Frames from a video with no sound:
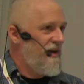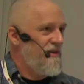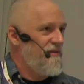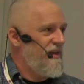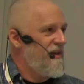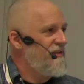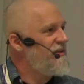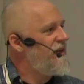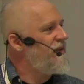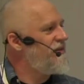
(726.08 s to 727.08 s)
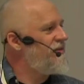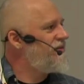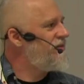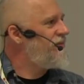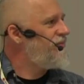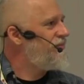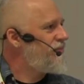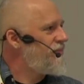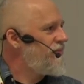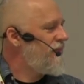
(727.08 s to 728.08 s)
kind of things is
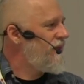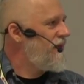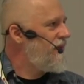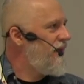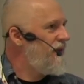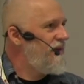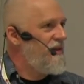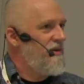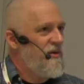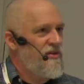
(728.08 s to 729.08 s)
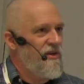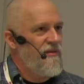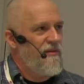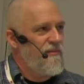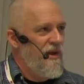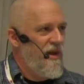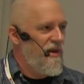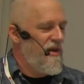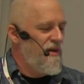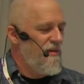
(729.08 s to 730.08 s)
the idea that we should,
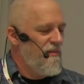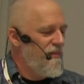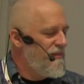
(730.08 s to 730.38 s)
in